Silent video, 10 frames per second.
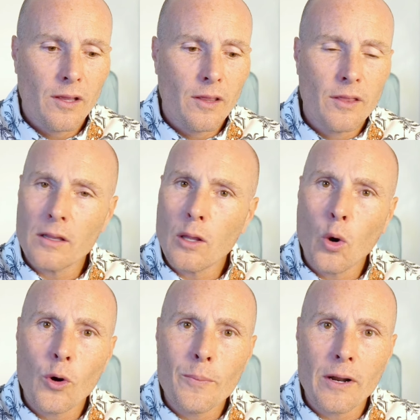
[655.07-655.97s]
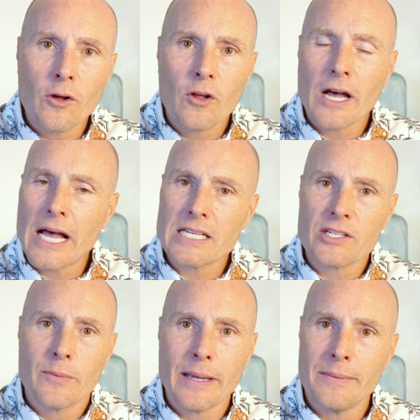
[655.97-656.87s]
the lower middle class
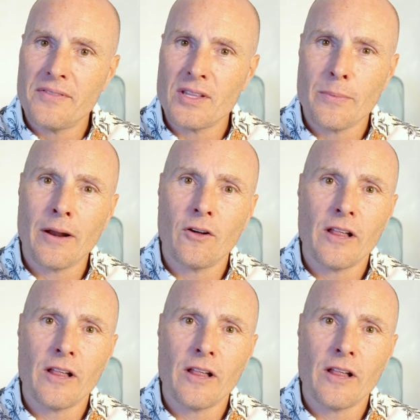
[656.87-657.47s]
or maybe even the middle